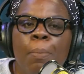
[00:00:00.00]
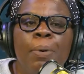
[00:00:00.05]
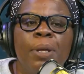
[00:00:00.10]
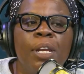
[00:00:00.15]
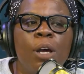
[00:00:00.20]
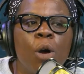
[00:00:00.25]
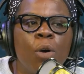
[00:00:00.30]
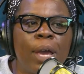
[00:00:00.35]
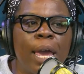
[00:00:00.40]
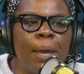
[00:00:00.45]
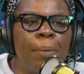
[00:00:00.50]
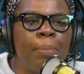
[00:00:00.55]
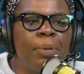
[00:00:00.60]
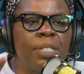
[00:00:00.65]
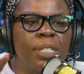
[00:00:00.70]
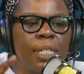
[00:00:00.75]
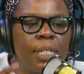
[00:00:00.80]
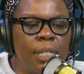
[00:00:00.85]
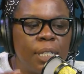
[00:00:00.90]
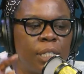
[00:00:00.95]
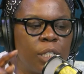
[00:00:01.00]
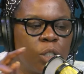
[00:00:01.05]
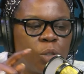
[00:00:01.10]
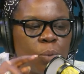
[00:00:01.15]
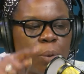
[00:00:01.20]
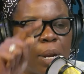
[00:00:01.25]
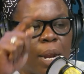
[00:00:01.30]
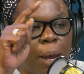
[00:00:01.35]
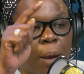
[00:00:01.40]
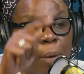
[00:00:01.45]
But see, this is
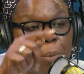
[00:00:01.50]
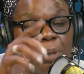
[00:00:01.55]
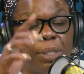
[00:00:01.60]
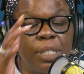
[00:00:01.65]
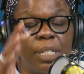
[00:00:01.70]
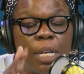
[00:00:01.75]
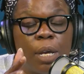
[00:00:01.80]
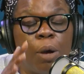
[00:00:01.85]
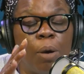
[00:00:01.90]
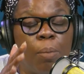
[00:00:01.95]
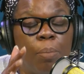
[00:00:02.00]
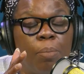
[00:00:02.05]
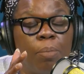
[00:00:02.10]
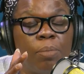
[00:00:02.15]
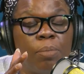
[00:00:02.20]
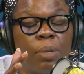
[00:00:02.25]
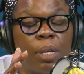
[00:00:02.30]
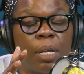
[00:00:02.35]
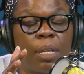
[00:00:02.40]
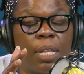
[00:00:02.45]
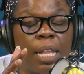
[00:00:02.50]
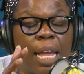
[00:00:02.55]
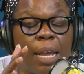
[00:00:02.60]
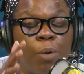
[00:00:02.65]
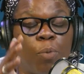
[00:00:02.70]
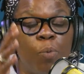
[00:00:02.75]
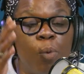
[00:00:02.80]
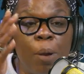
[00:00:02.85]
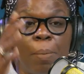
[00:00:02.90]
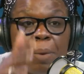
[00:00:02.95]
what I always tell. Like
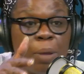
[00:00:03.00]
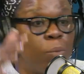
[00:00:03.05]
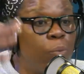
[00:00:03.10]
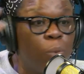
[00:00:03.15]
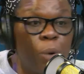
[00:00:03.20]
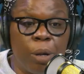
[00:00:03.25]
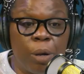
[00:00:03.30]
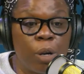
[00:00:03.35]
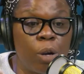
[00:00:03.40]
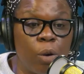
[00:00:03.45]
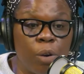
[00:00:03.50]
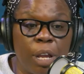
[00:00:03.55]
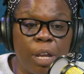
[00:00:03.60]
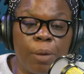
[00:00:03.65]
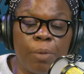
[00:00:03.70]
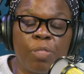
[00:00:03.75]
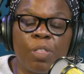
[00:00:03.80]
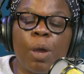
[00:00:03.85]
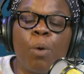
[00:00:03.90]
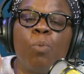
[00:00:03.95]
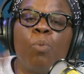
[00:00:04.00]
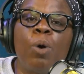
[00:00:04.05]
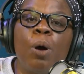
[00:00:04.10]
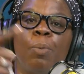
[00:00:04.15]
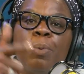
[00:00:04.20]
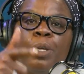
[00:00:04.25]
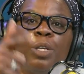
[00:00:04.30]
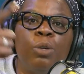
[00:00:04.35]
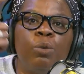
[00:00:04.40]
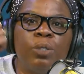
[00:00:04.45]
women, we'll go to.
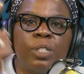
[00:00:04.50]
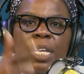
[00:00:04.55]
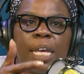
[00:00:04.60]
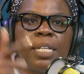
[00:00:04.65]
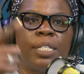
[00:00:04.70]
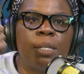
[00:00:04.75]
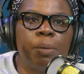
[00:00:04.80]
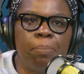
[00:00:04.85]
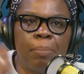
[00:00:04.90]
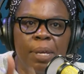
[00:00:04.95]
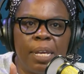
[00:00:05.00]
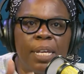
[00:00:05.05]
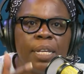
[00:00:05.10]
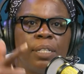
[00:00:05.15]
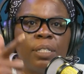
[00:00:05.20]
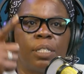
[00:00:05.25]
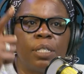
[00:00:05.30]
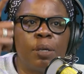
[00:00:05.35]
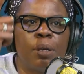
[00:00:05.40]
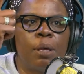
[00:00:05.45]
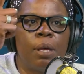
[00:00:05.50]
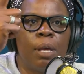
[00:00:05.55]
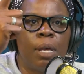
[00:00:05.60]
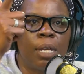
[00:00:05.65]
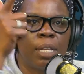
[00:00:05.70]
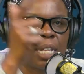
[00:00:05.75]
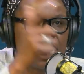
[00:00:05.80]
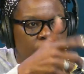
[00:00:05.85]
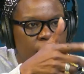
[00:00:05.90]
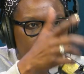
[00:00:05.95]
What would you say to men?
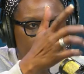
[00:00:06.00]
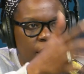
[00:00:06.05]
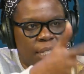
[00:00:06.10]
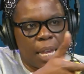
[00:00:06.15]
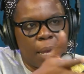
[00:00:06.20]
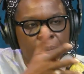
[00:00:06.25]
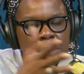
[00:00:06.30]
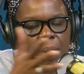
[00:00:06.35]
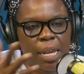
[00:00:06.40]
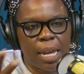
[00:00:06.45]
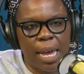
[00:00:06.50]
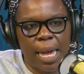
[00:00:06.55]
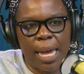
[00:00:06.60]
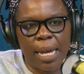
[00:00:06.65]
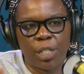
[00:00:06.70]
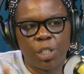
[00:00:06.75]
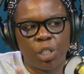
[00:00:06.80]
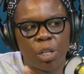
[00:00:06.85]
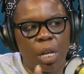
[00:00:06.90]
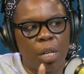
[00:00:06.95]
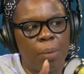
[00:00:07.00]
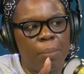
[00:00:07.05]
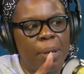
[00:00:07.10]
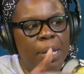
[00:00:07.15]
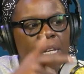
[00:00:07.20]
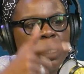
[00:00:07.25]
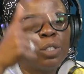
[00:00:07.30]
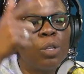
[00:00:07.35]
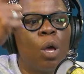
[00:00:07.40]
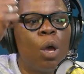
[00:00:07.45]
That's the same thing I asked
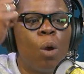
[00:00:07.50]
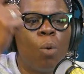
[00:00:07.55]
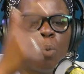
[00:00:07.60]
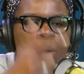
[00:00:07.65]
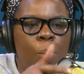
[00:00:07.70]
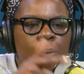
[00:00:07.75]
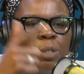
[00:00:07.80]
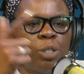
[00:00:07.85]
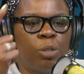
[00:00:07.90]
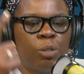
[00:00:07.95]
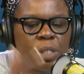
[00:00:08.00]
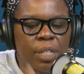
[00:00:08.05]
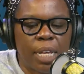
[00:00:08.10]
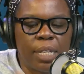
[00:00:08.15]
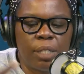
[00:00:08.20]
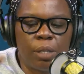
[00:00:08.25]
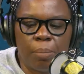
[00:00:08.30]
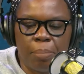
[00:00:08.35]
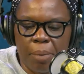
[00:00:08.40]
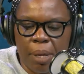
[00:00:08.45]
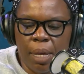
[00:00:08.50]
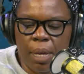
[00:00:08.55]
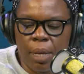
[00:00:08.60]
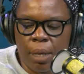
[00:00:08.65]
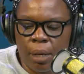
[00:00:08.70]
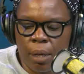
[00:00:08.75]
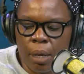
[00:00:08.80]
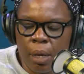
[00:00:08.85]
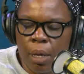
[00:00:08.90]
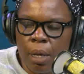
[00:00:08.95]
Charlamagne. Is what would you say to
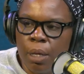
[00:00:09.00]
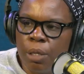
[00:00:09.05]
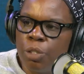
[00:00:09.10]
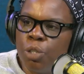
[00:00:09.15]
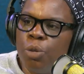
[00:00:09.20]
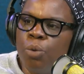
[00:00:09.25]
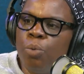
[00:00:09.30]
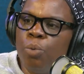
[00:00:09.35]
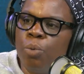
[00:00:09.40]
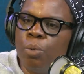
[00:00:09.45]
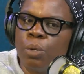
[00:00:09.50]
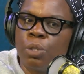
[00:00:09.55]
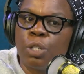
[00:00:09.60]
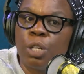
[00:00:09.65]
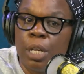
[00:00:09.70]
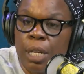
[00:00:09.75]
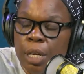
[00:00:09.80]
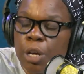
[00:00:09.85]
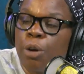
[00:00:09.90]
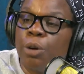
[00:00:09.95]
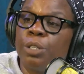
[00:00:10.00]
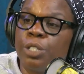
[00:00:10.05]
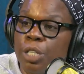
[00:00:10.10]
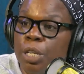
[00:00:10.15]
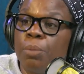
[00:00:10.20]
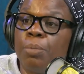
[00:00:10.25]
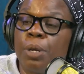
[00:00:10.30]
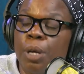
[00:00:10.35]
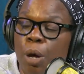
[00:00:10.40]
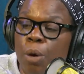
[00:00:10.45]
men to encourage
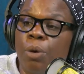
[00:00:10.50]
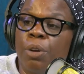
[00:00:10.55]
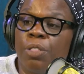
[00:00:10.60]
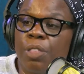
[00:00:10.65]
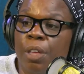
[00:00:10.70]
them to go to